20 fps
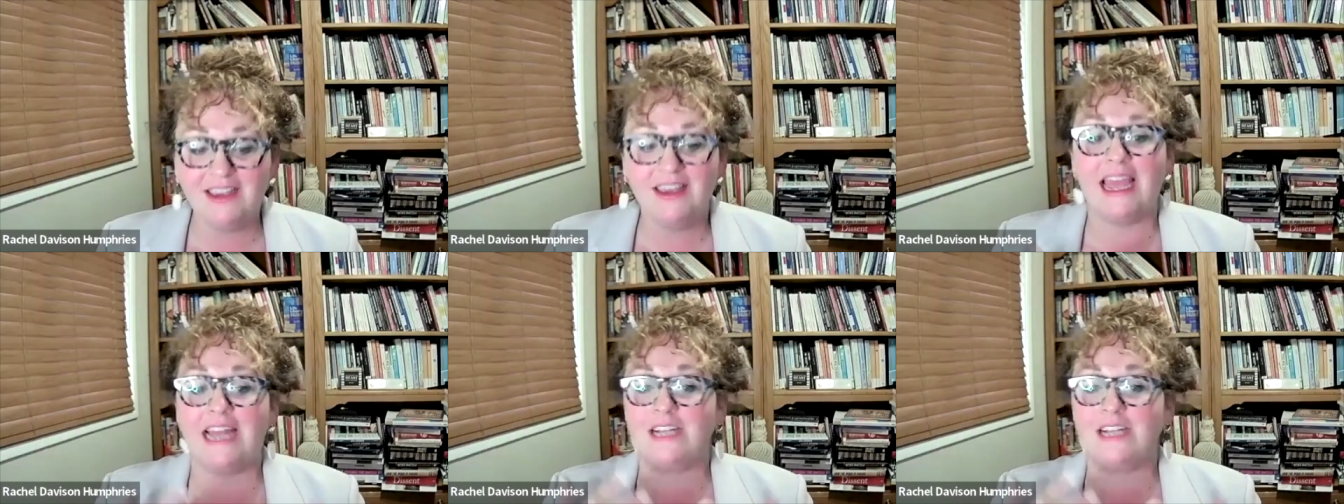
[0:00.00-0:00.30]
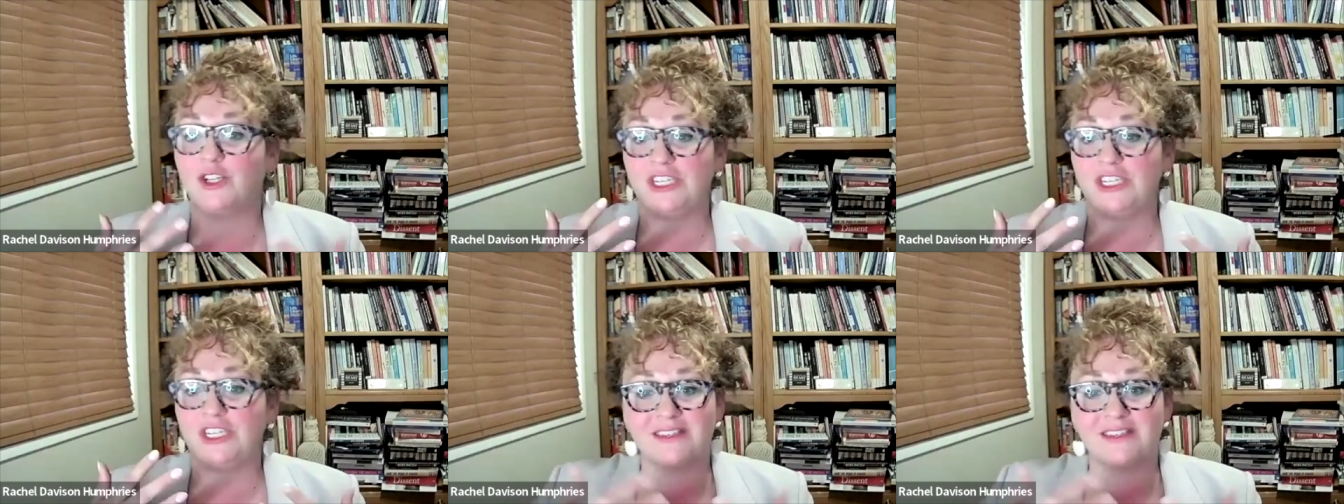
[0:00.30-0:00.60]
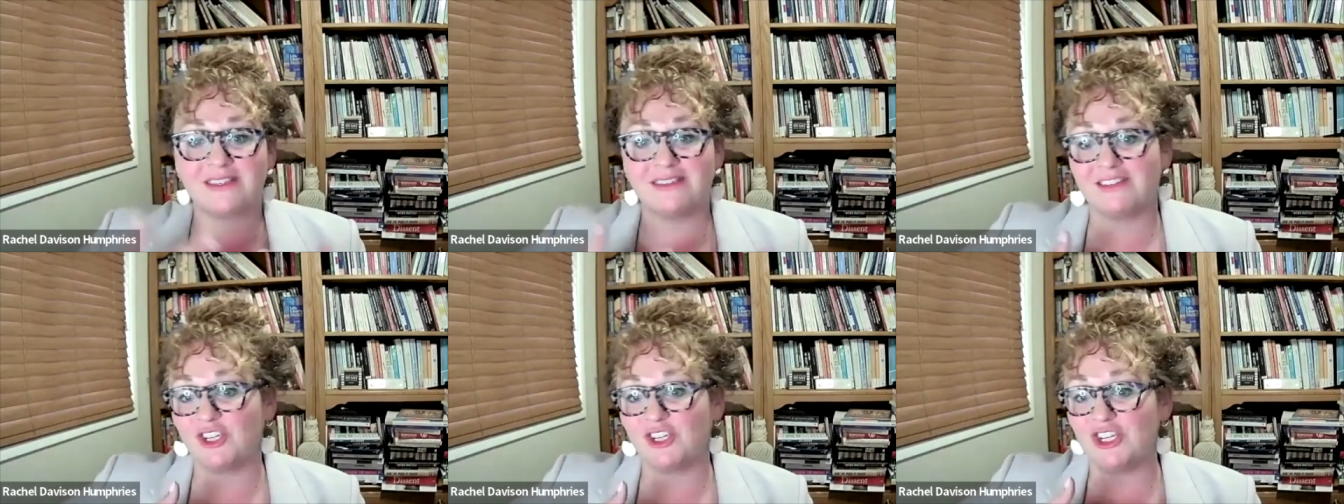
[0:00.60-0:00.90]
and
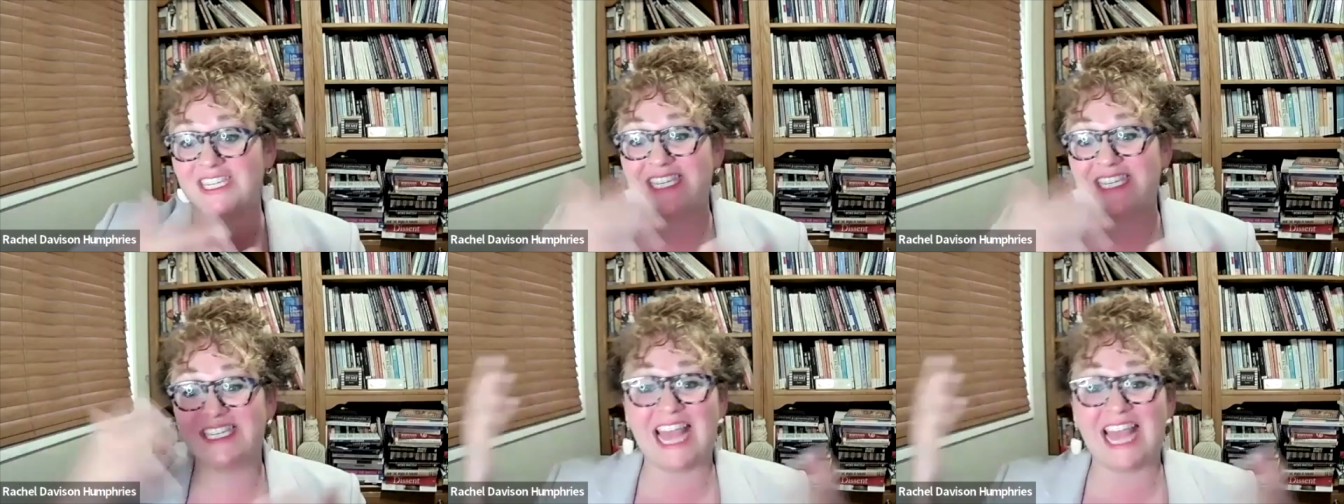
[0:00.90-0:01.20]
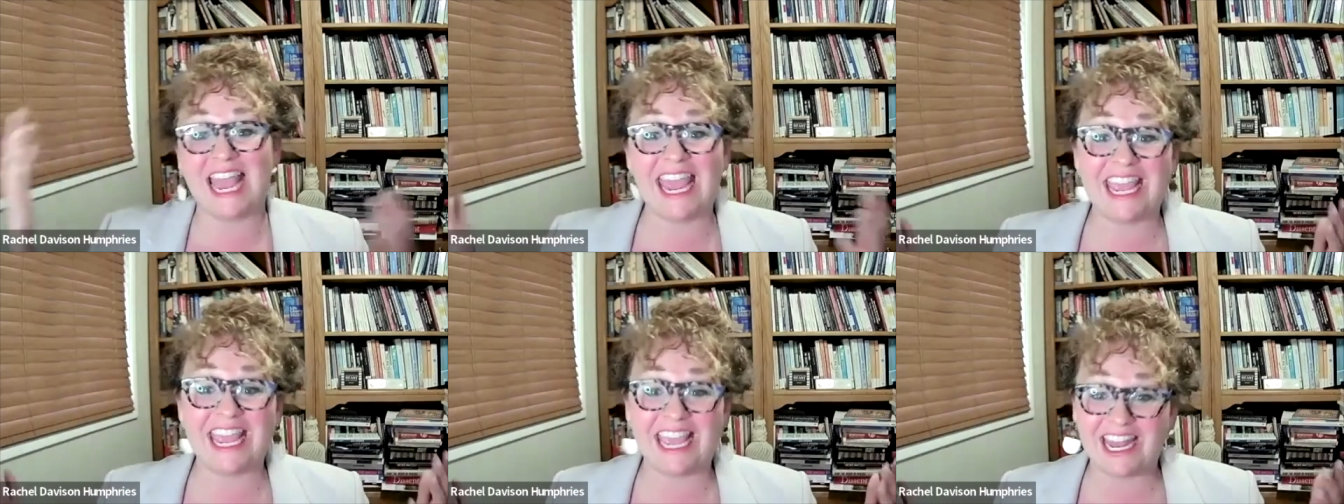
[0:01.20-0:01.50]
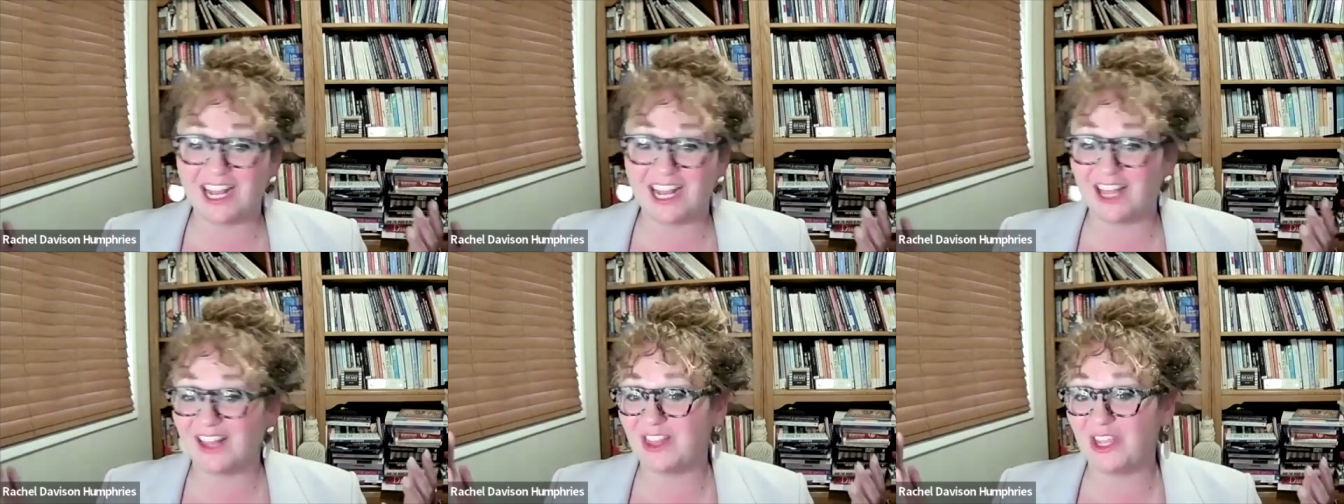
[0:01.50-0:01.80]
she's saying it at the